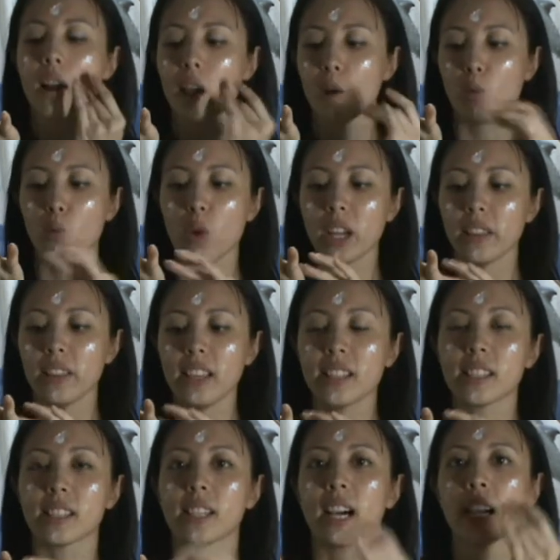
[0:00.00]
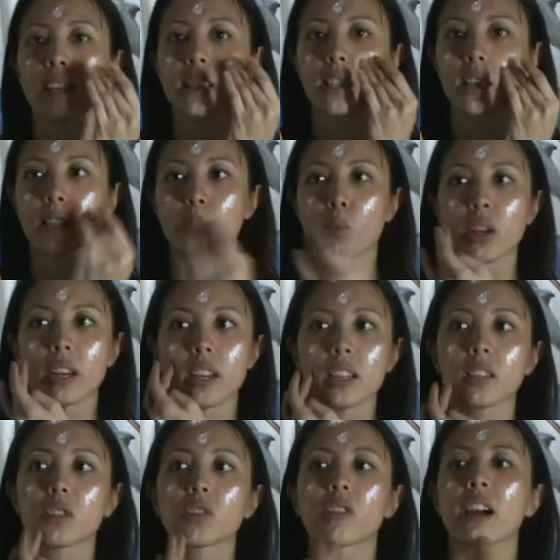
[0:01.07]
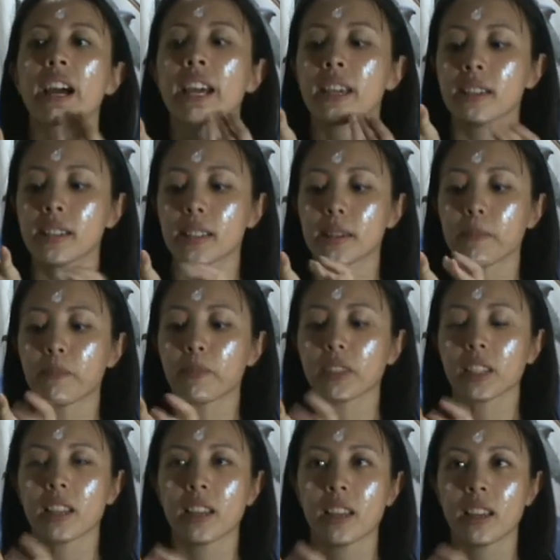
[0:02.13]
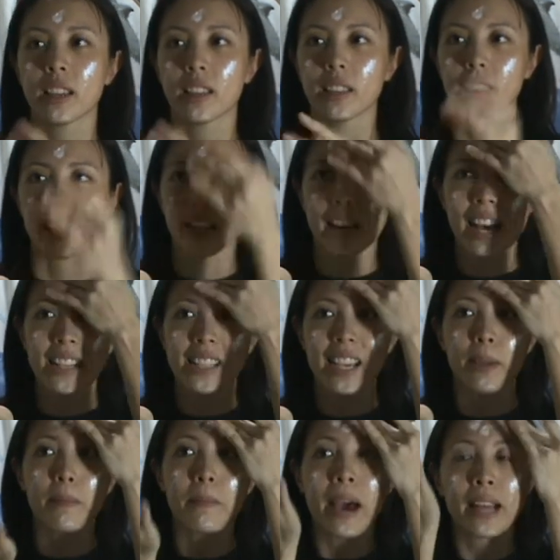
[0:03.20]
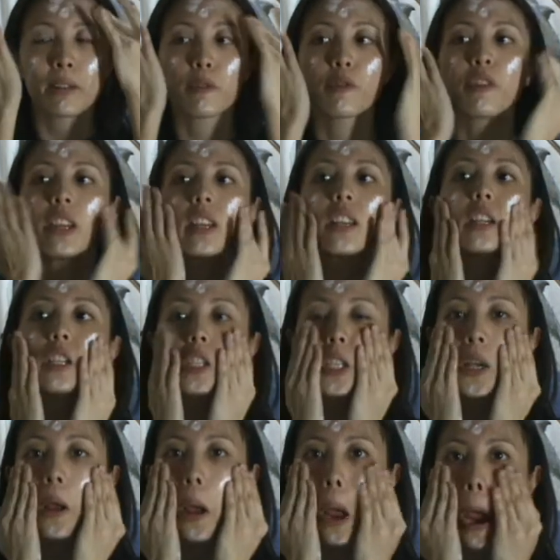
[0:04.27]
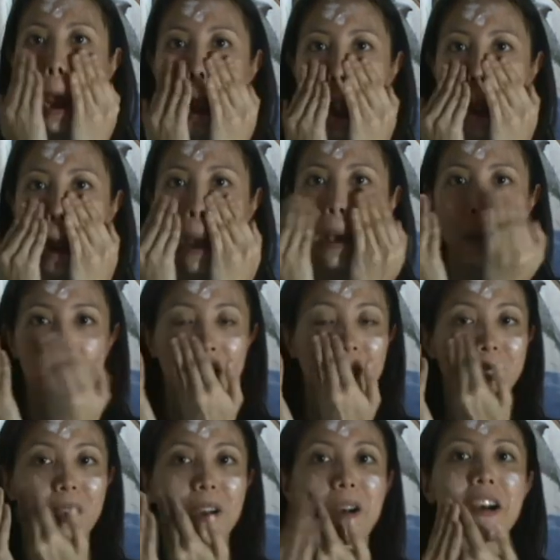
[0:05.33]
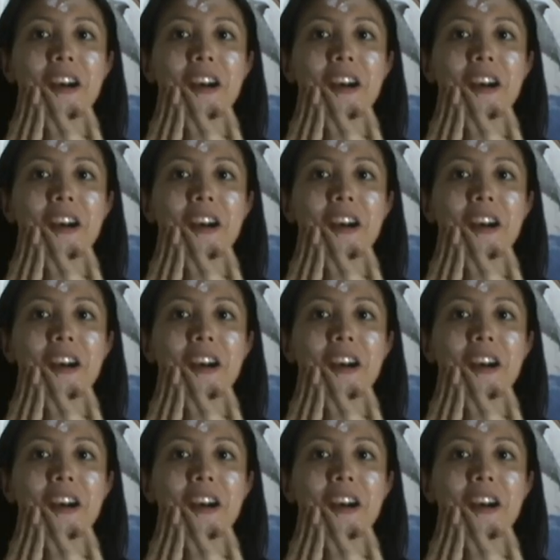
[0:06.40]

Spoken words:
And what this does is when it dries, it has a matte finish. So,